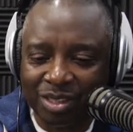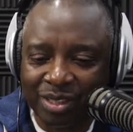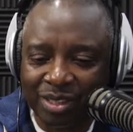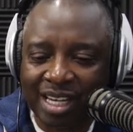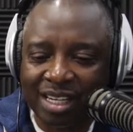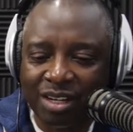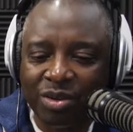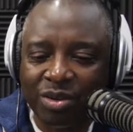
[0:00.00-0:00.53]

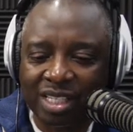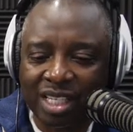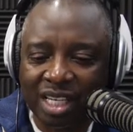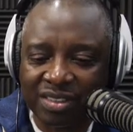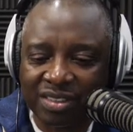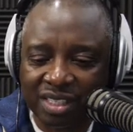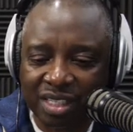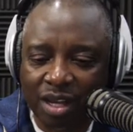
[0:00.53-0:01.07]
that only
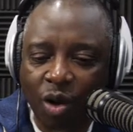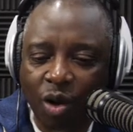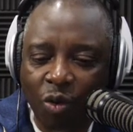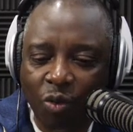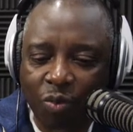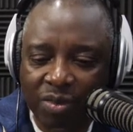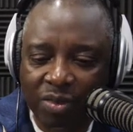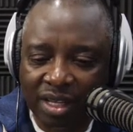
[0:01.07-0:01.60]
gives us
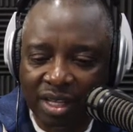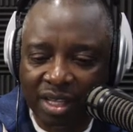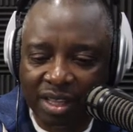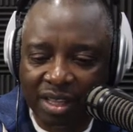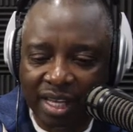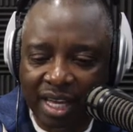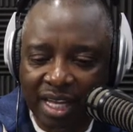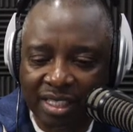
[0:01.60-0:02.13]
hope
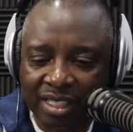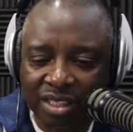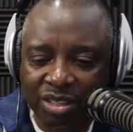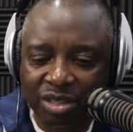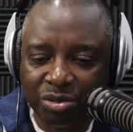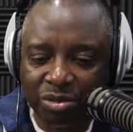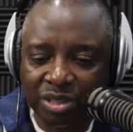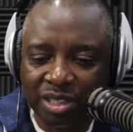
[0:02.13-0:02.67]
that this
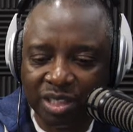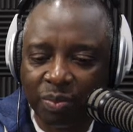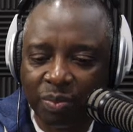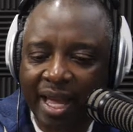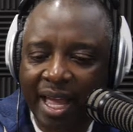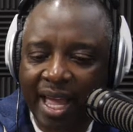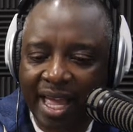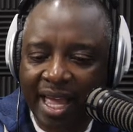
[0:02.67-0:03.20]
too shall
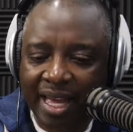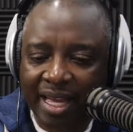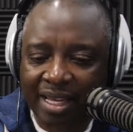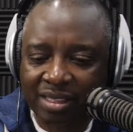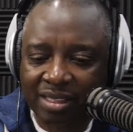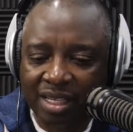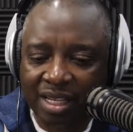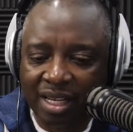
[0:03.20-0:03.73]

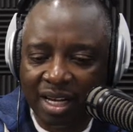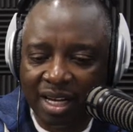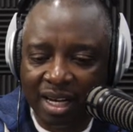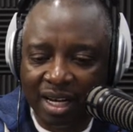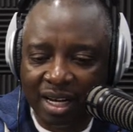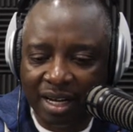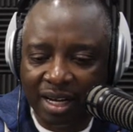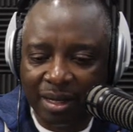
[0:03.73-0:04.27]
pass.
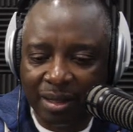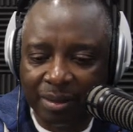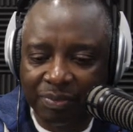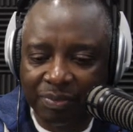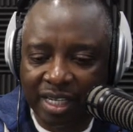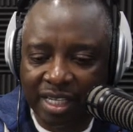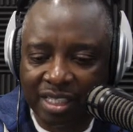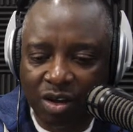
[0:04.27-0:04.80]
And
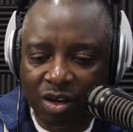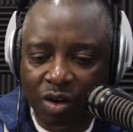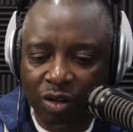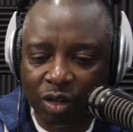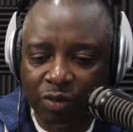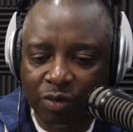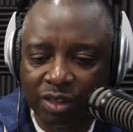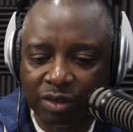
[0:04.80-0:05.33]
it's all
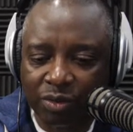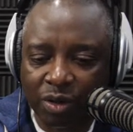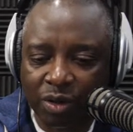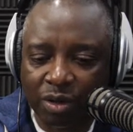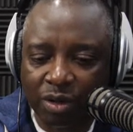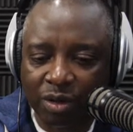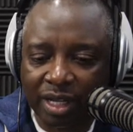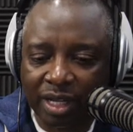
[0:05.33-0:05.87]
over the
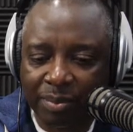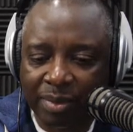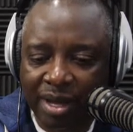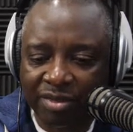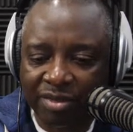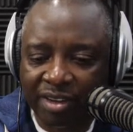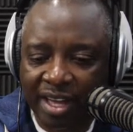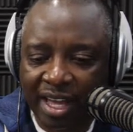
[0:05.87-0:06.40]
world, matter
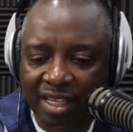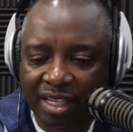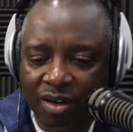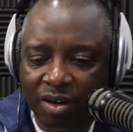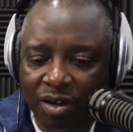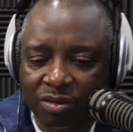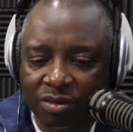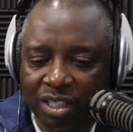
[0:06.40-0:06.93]
of fact, in
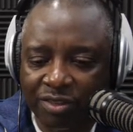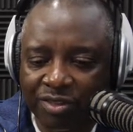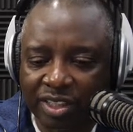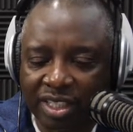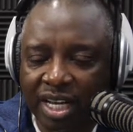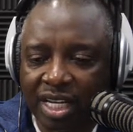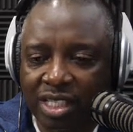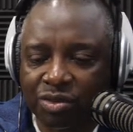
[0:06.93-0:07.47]
all different
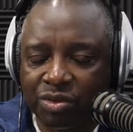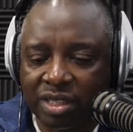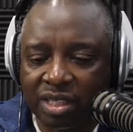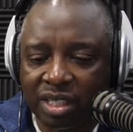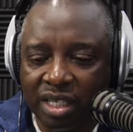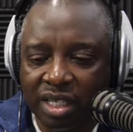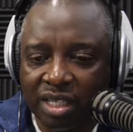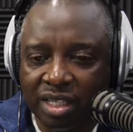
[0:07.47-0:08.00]
countries.
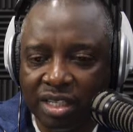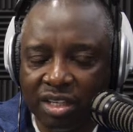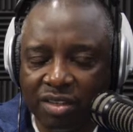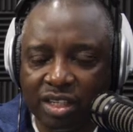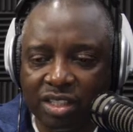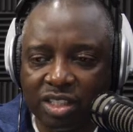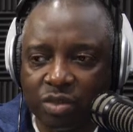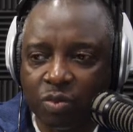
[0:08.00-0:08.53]

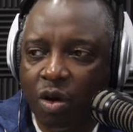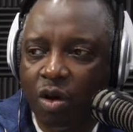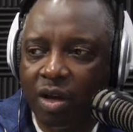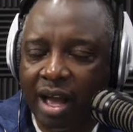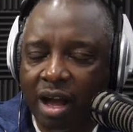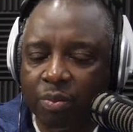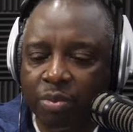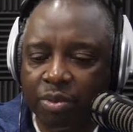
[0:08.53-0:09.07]
There's small
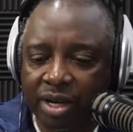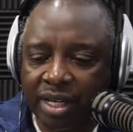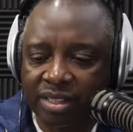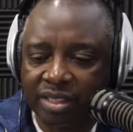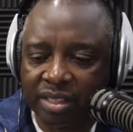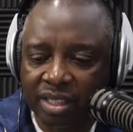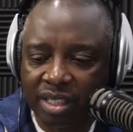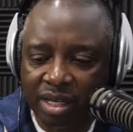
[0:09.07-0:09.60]

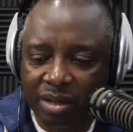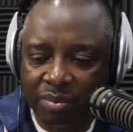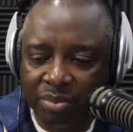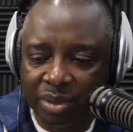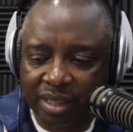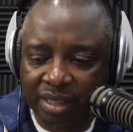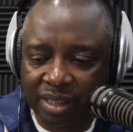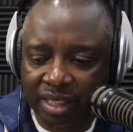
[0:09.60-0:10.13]
outbreaks,
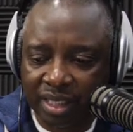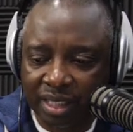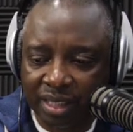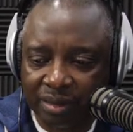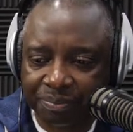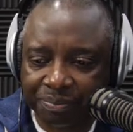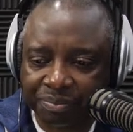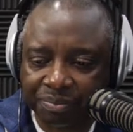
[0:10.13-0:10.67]
but
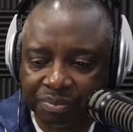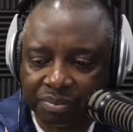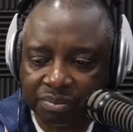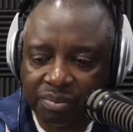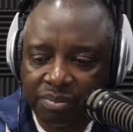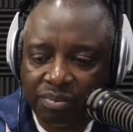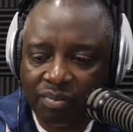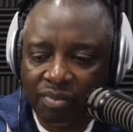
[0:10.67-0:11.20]

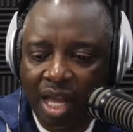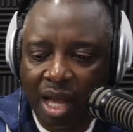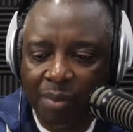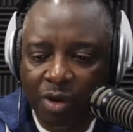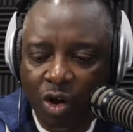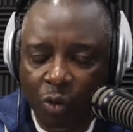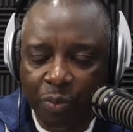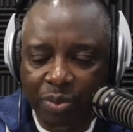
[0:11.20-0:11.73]
I'm
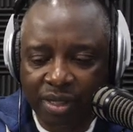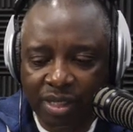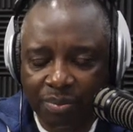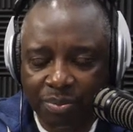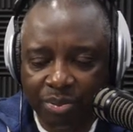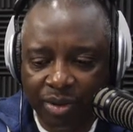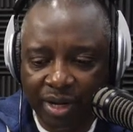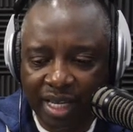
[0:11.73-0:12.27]
hoping and
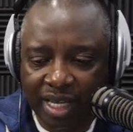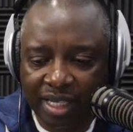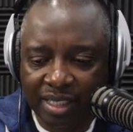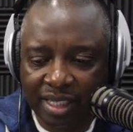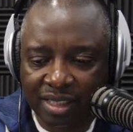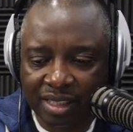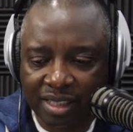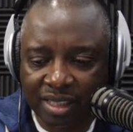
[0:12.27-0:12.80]
praying
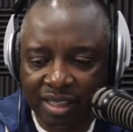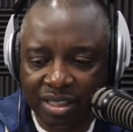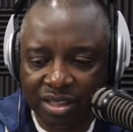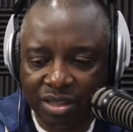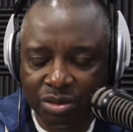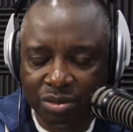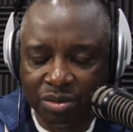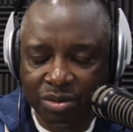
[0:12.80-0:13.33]
that this
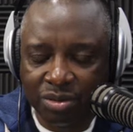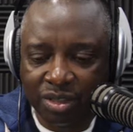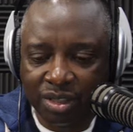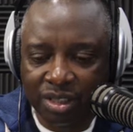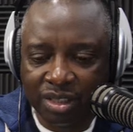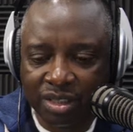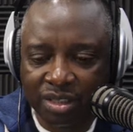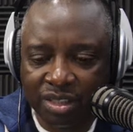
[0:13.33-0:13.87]
too
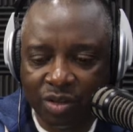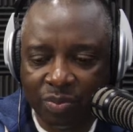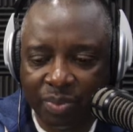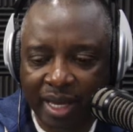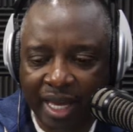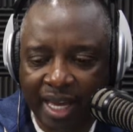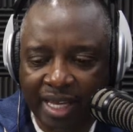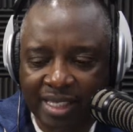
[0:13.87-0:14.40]
shall
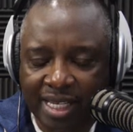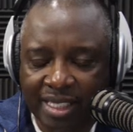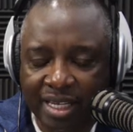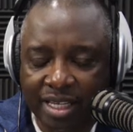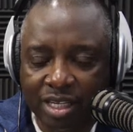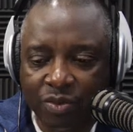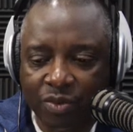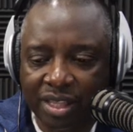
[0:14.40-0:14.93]
pass. I tell
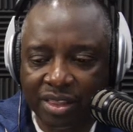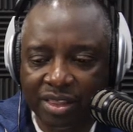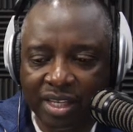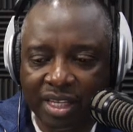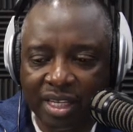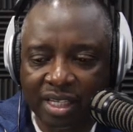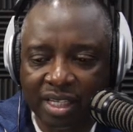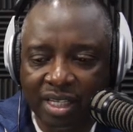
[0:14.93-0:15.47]
you one
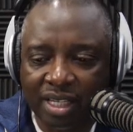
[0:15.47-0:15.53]
thing,